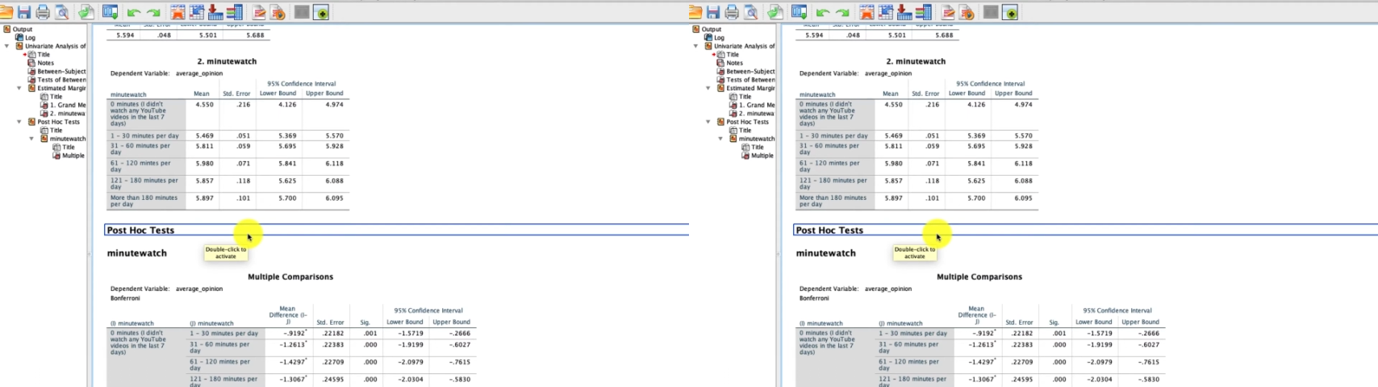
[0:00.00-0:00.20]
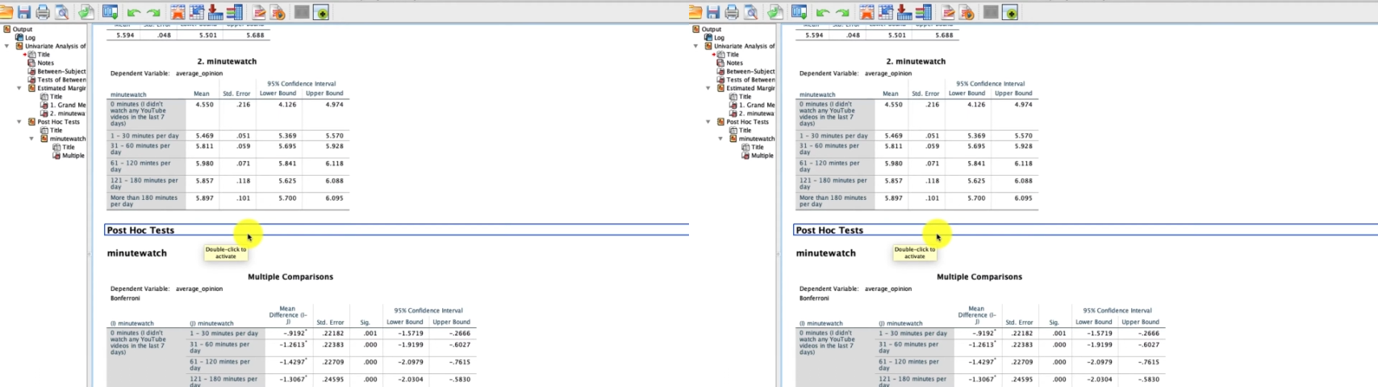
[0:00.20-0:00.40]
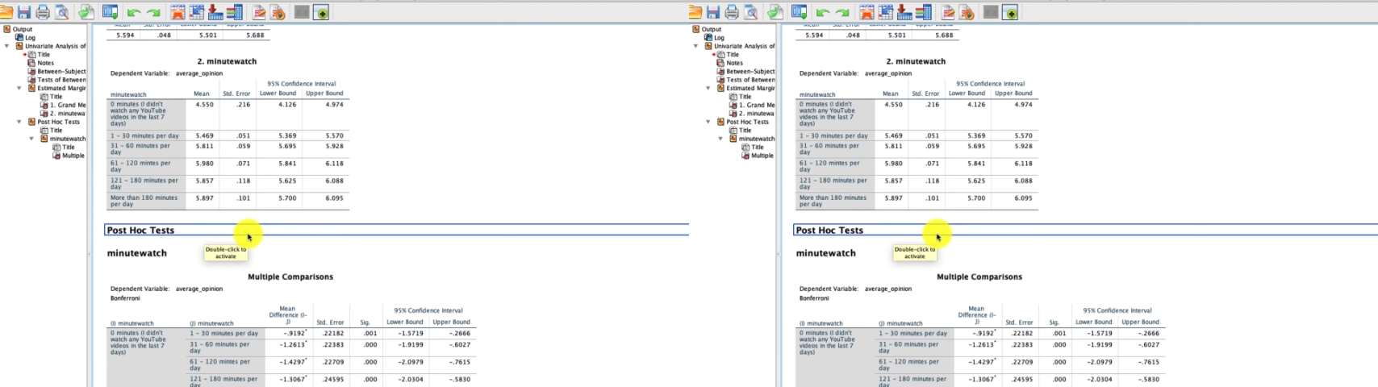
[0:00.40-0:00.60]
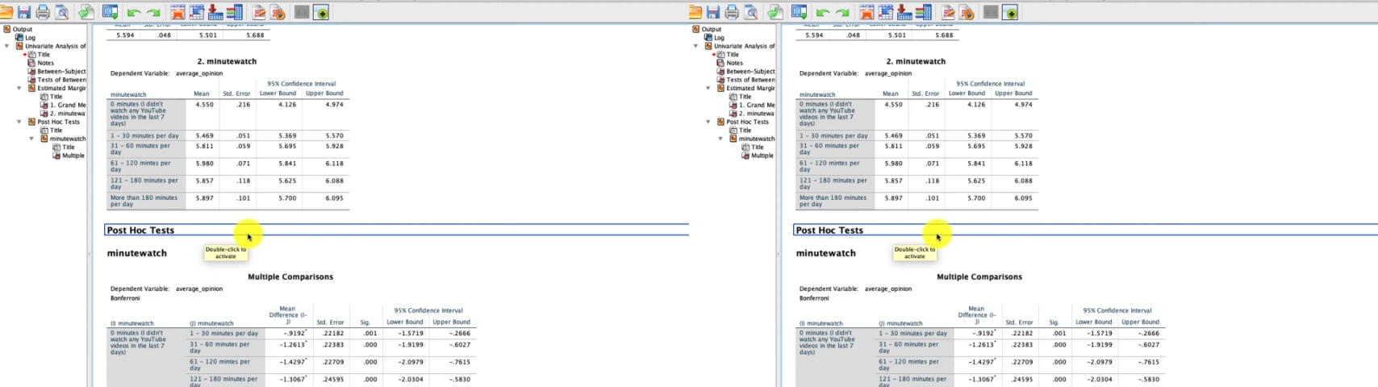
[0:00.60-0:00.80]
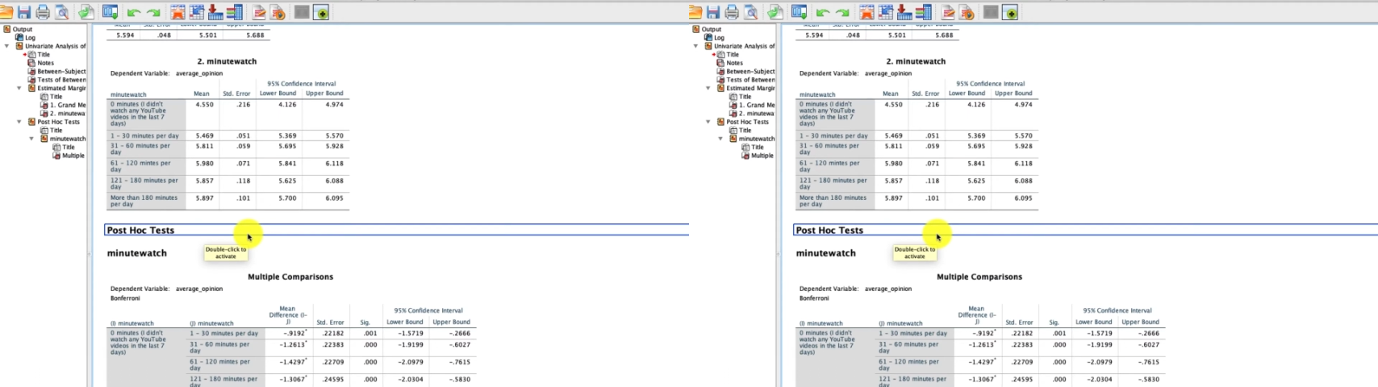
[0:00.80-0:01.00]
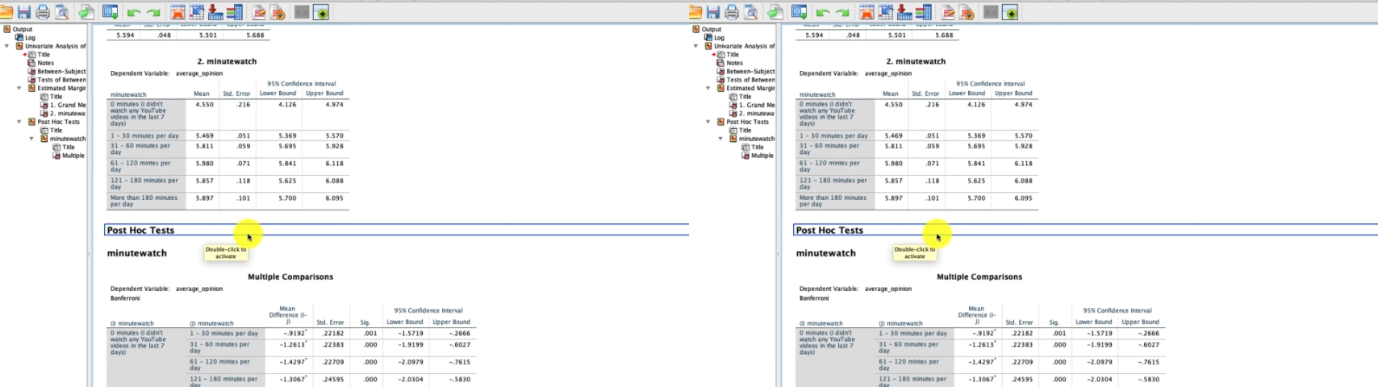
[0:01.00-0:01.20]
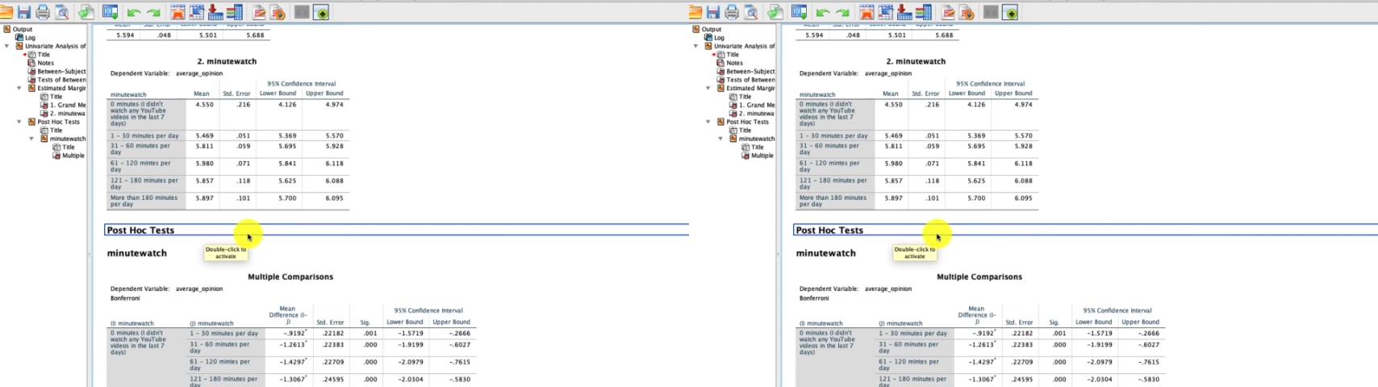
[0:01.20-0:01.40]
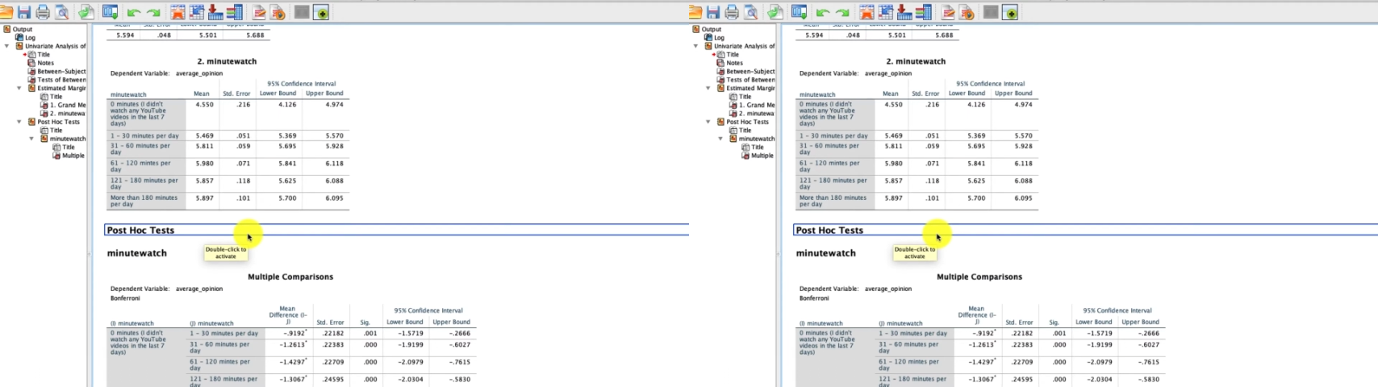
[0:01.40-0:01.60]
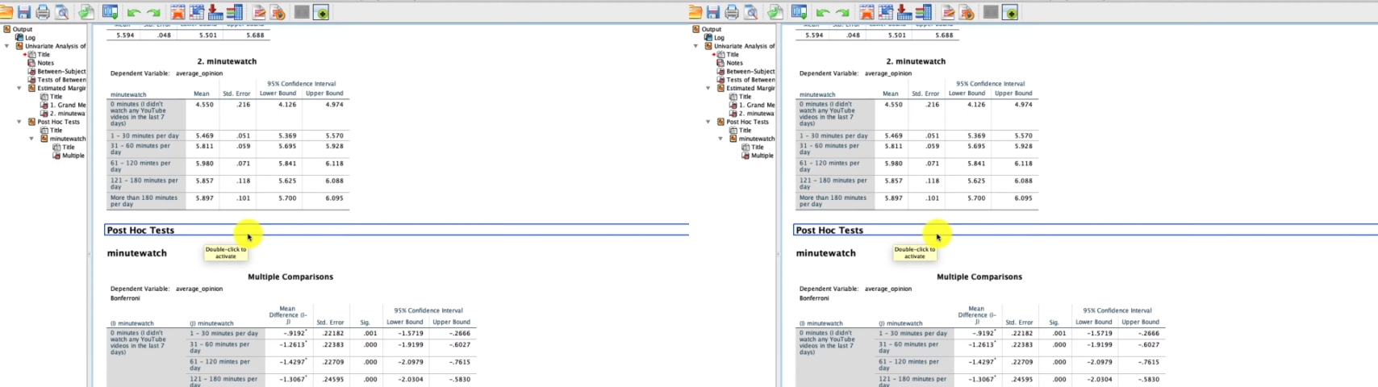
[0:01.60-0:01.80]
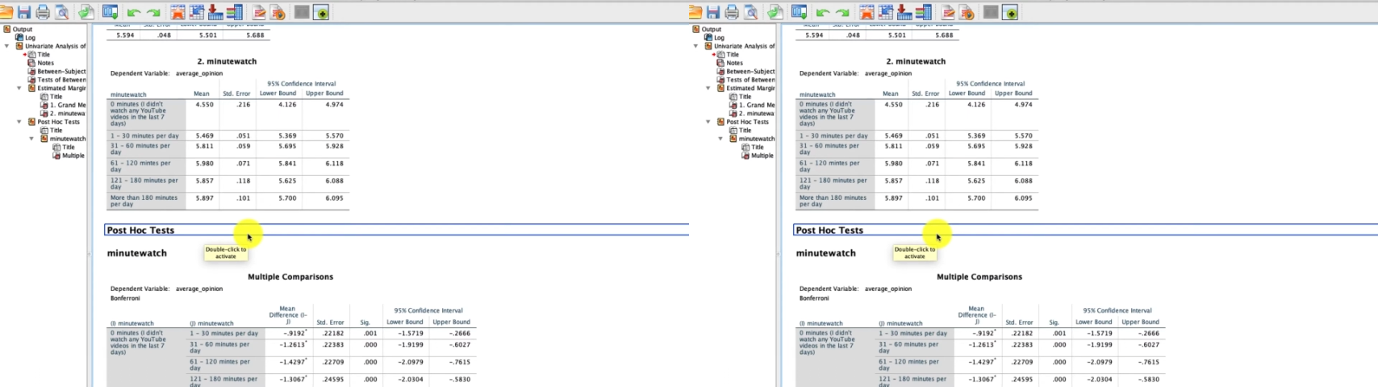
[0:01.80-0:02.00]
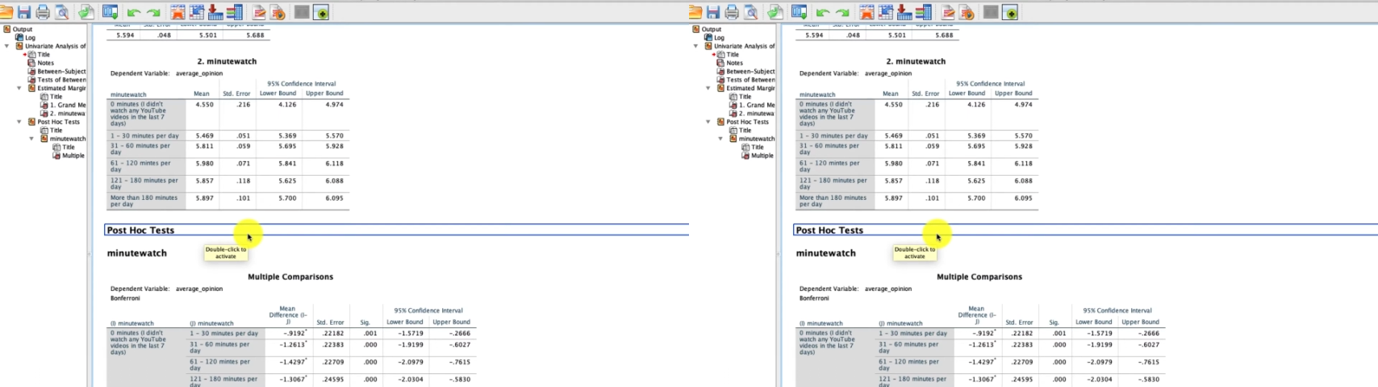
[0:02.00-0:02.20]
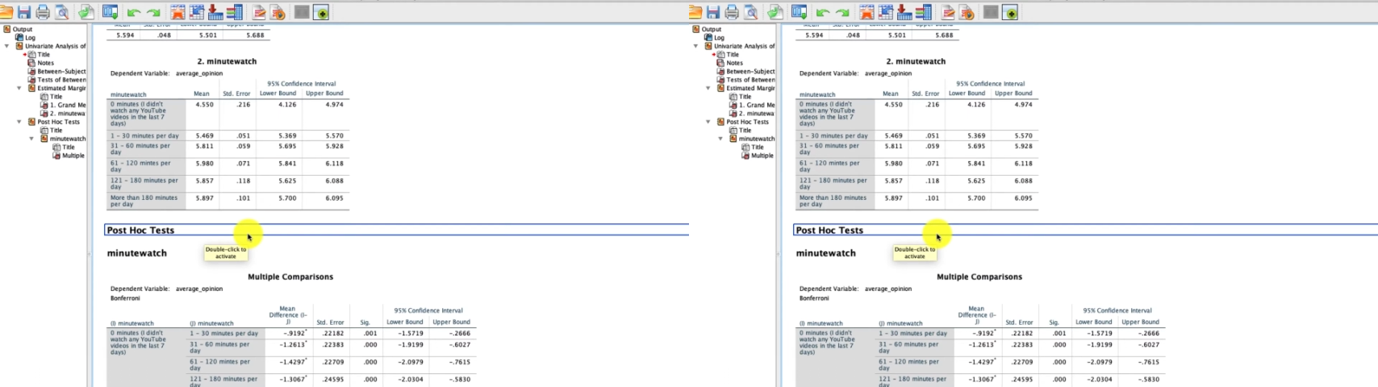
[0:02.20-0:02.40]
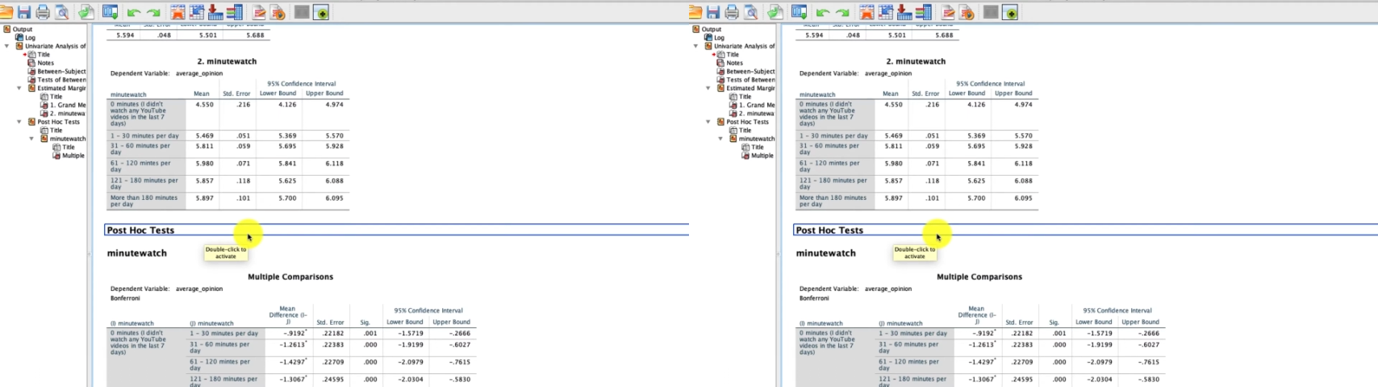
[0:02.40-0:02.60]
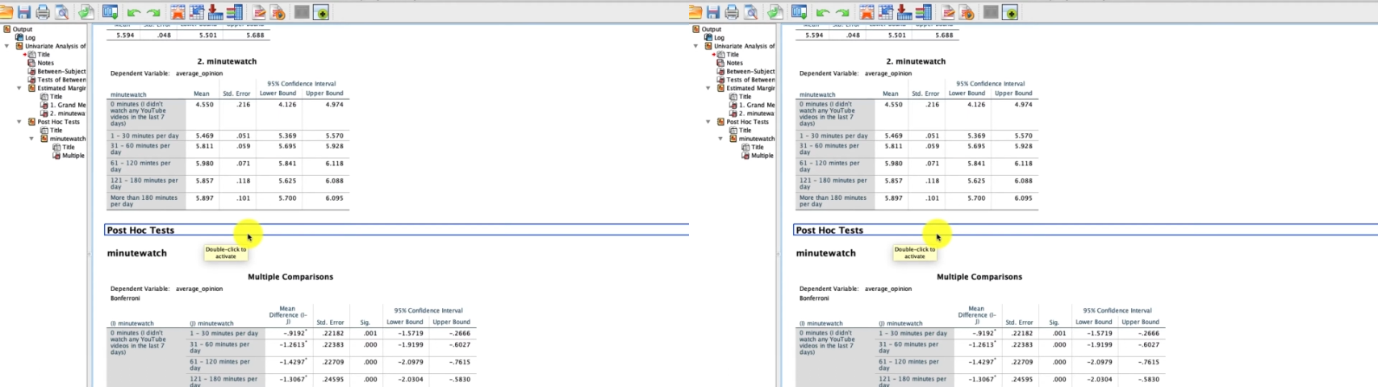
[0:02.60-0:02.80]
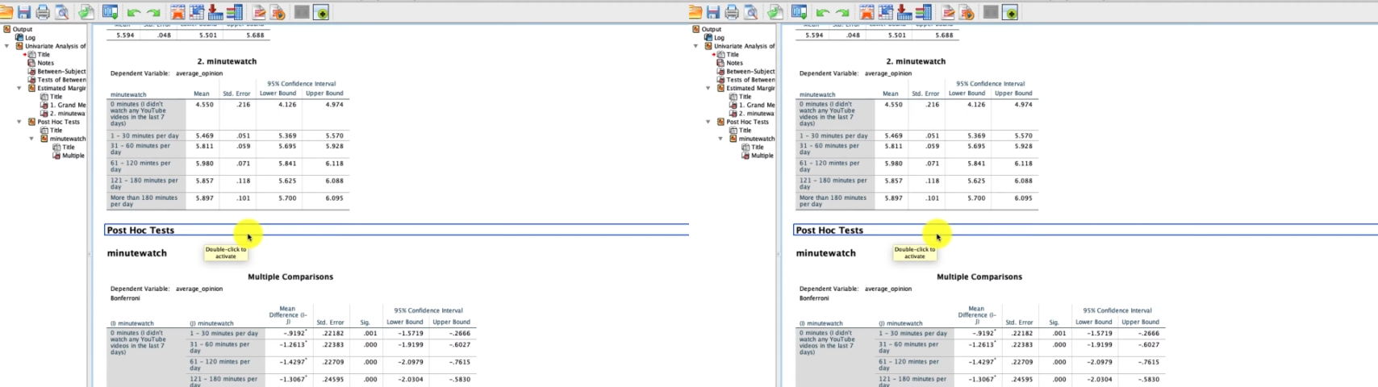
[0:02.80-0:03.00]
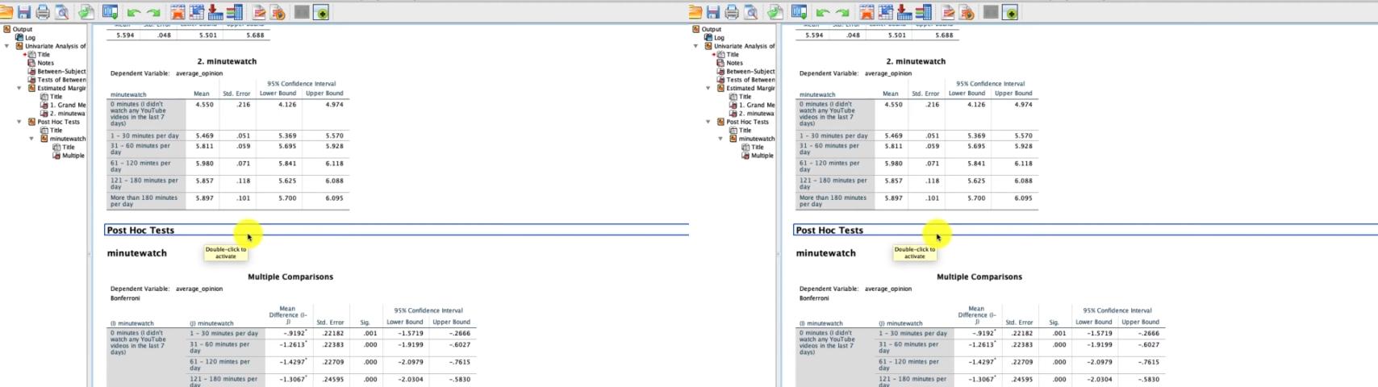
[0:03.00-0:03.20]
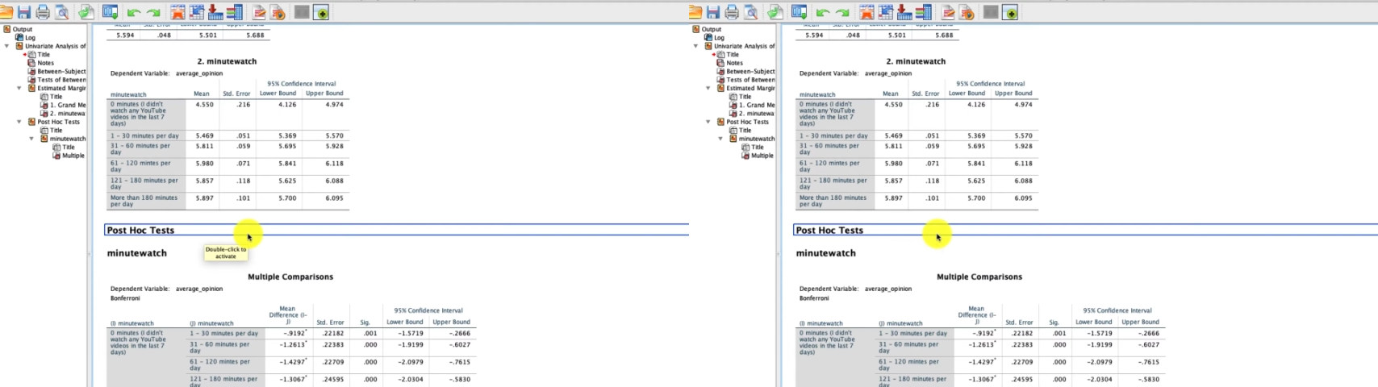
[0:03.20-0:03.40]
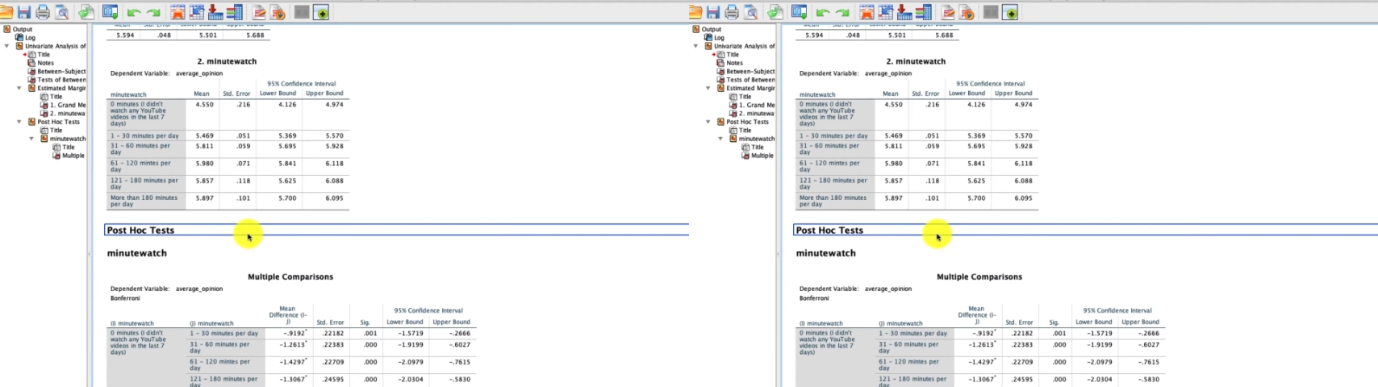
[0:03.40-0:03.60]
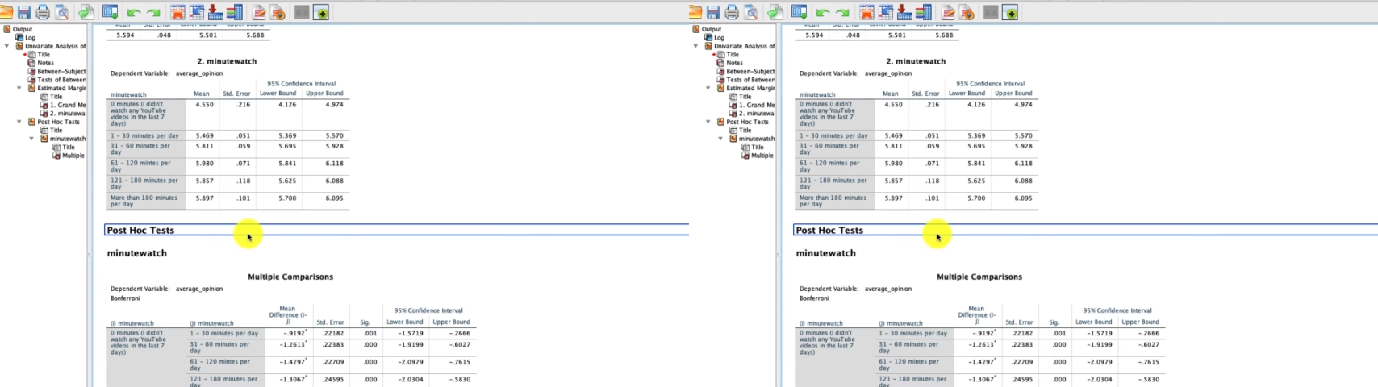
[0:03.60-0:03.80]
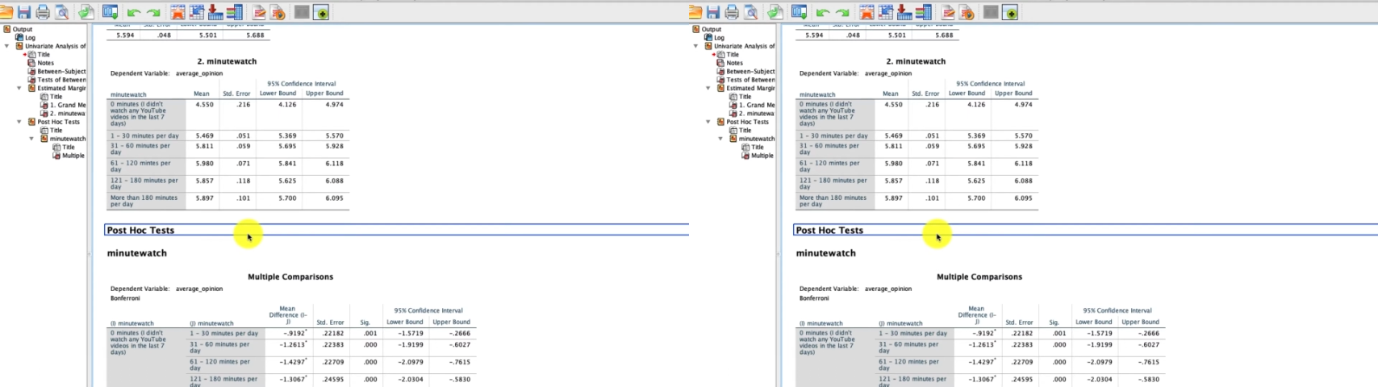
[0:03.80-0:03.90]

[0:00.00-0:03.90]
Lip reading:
Nobody's mouth can be seen.